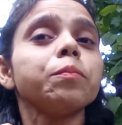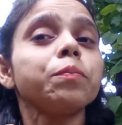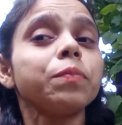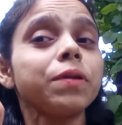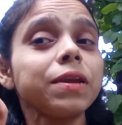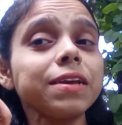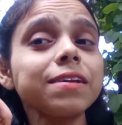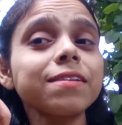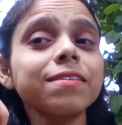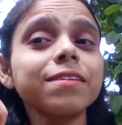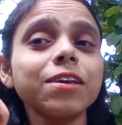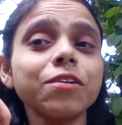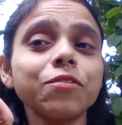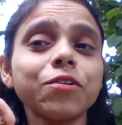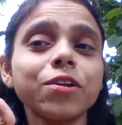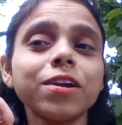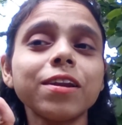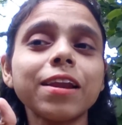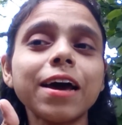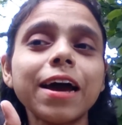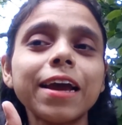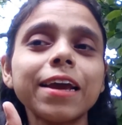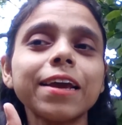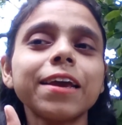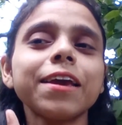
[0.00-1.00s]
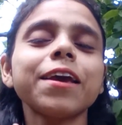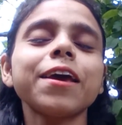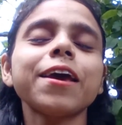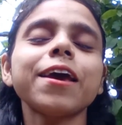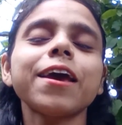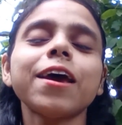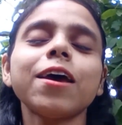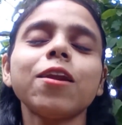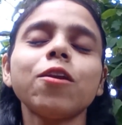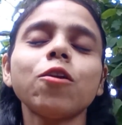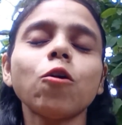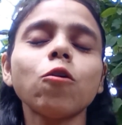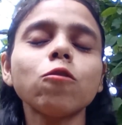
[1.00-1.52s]
give it a like,
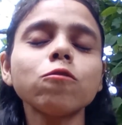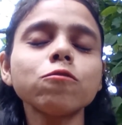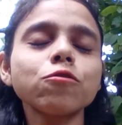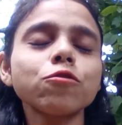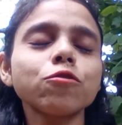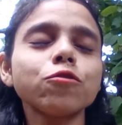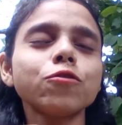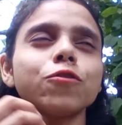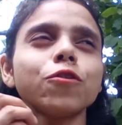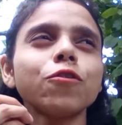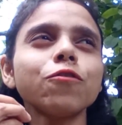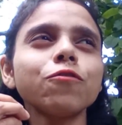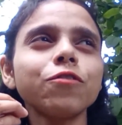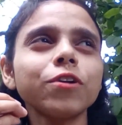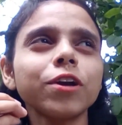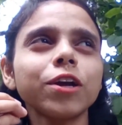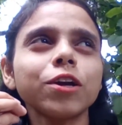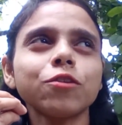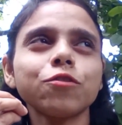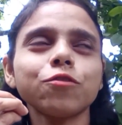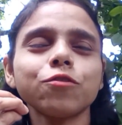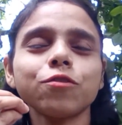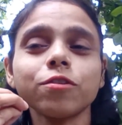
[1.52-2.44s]
and also don't forget to